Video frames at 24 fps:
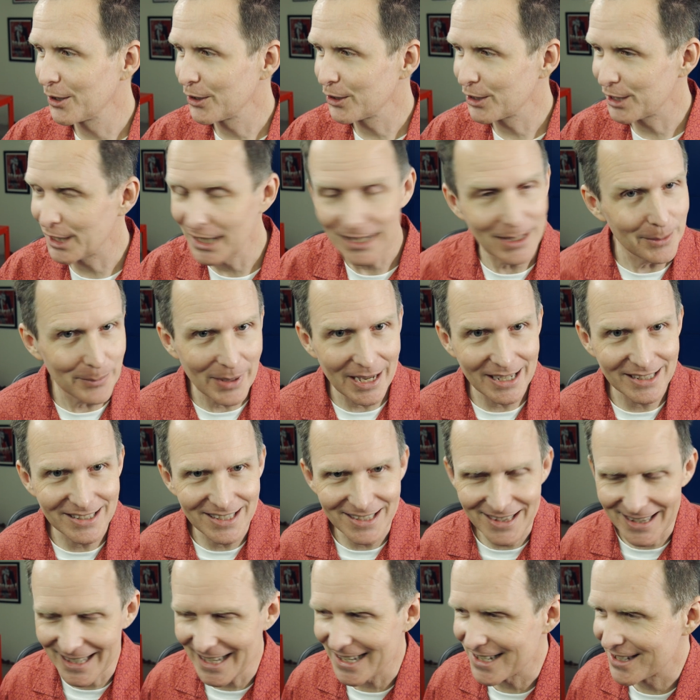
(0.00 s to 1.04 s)
getting back to
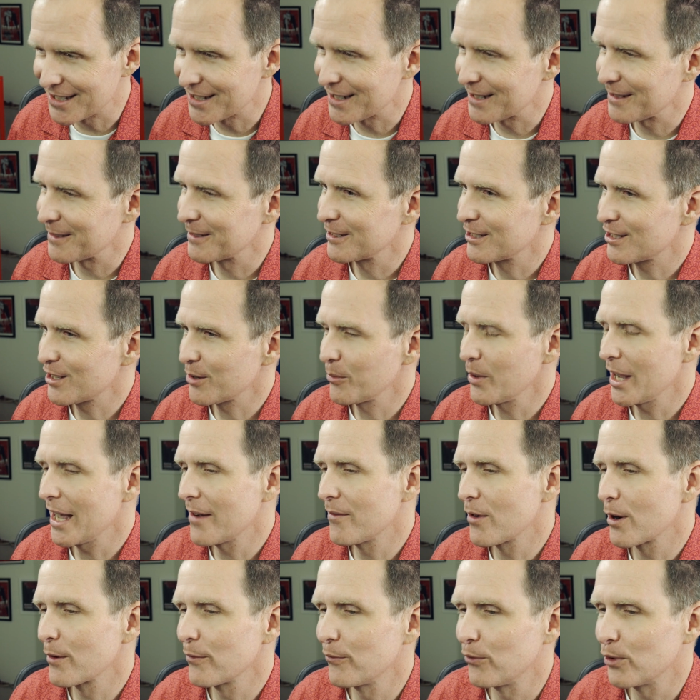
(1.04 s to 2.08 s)
this, so we have
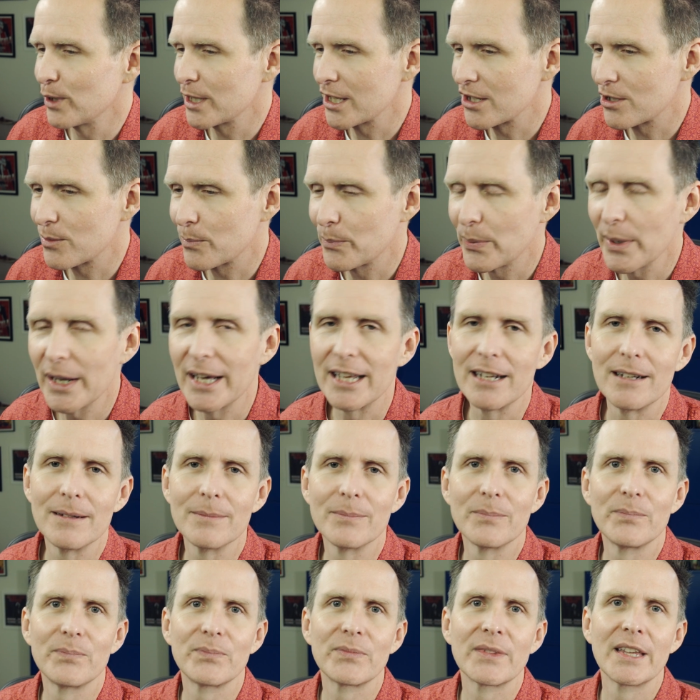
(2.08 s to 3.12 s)
our footage, but
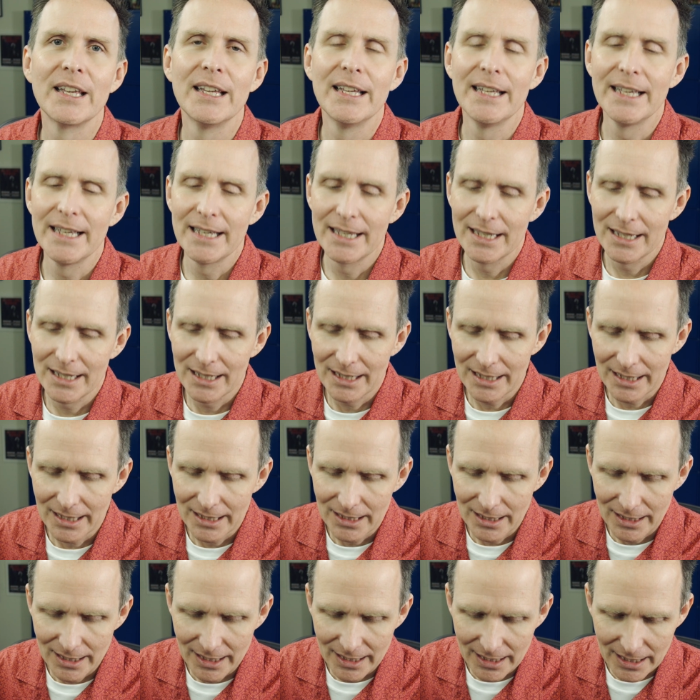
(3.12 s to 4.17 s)

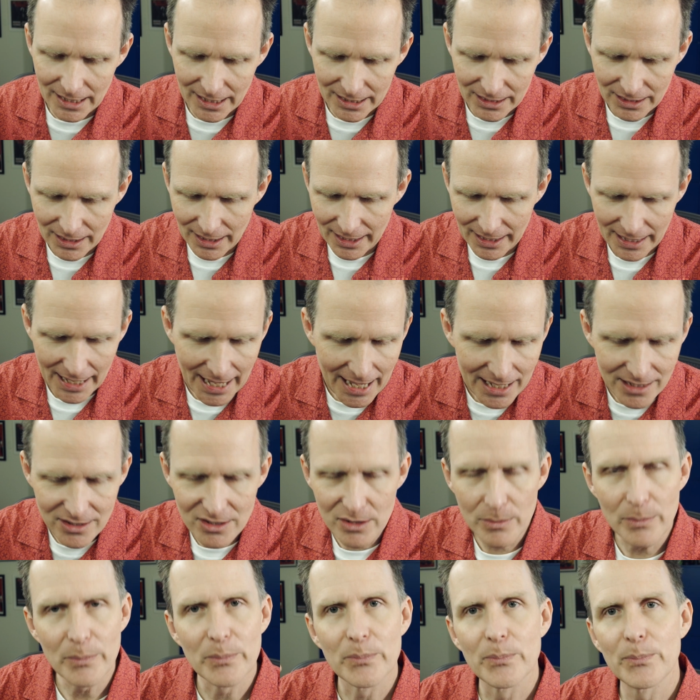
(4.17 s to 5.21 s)
I had
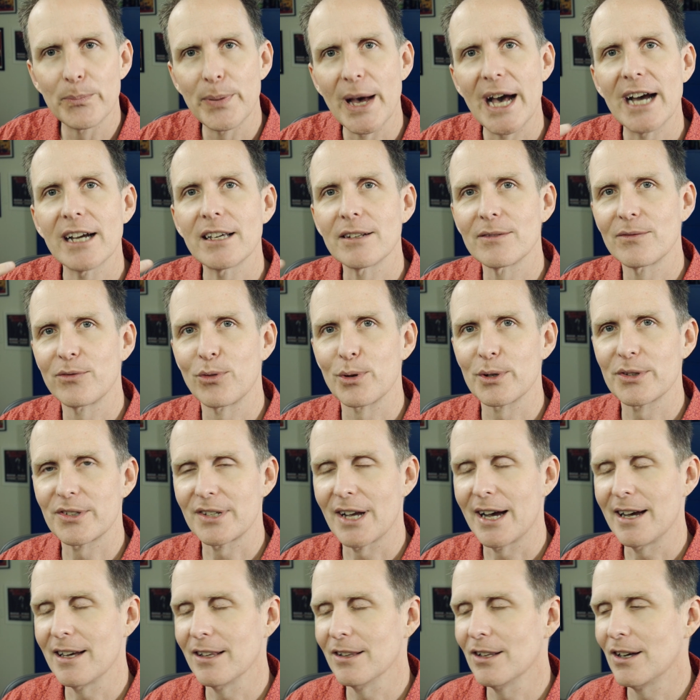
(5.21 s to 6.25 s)
some back and forth
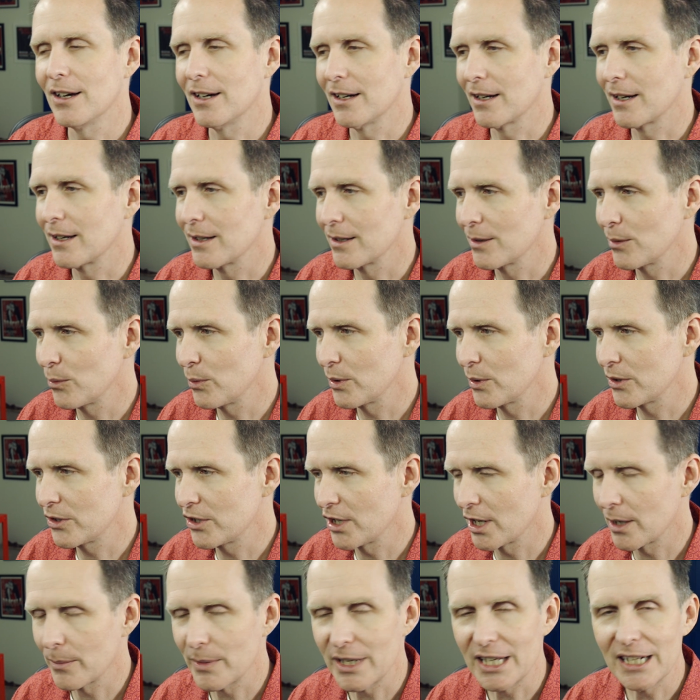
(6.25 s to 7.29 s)
dialogue with
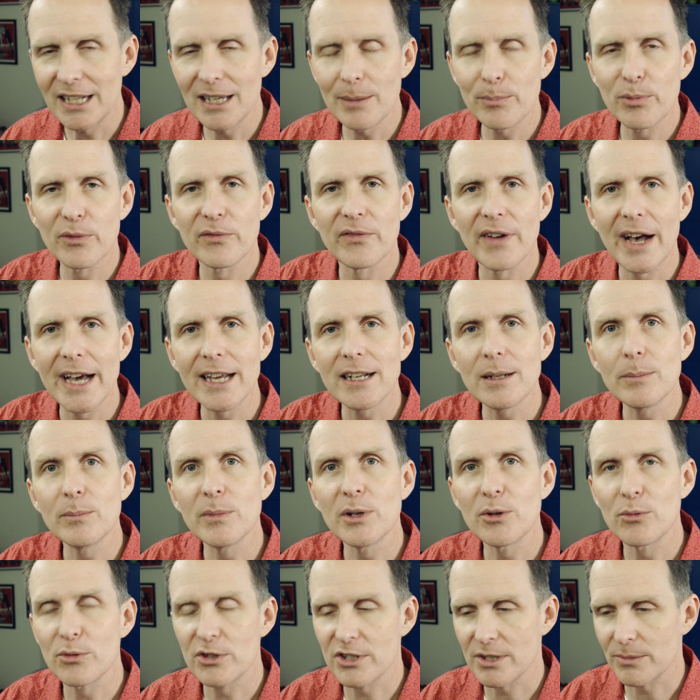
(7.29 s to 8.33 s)
Jeremy, and he provided me
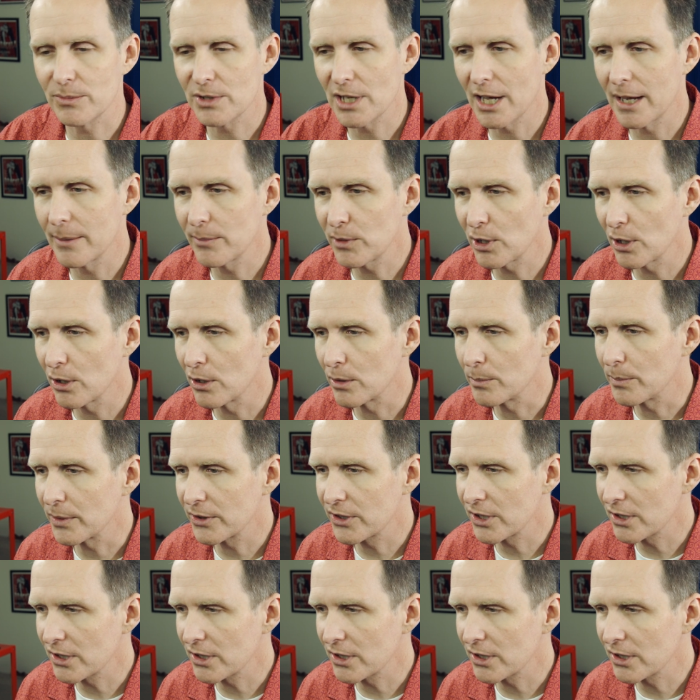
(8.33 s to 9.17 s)
with some time code, but the